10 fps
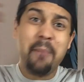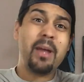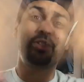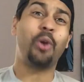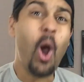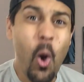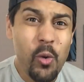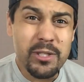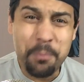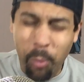of
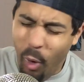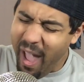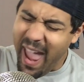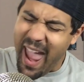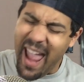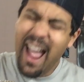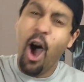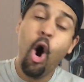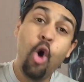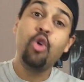Thrones, boy!
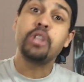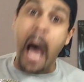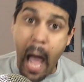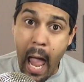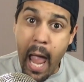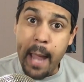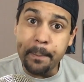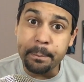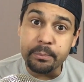Who's hype?